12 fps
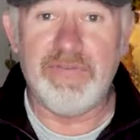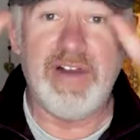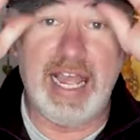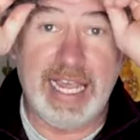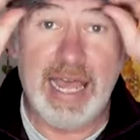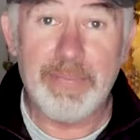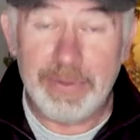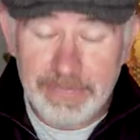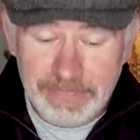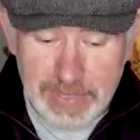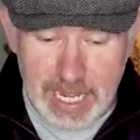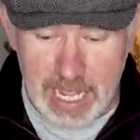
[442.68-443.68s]
flat cap,
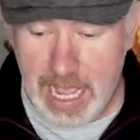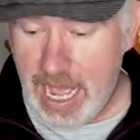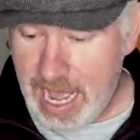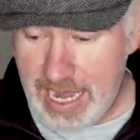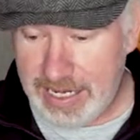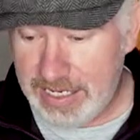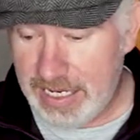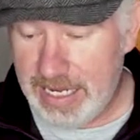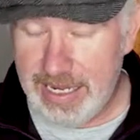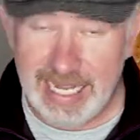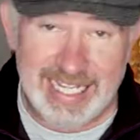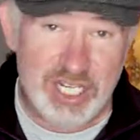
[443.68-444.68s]
and
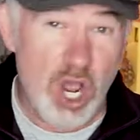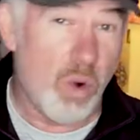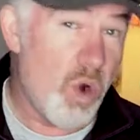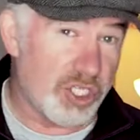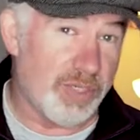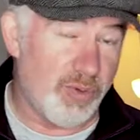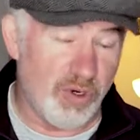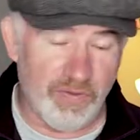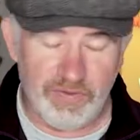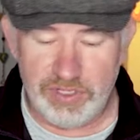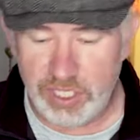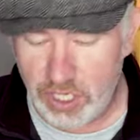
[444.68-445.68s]
it's not
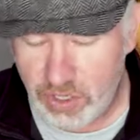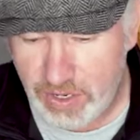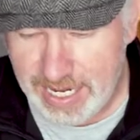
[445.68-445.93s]
waterproof, so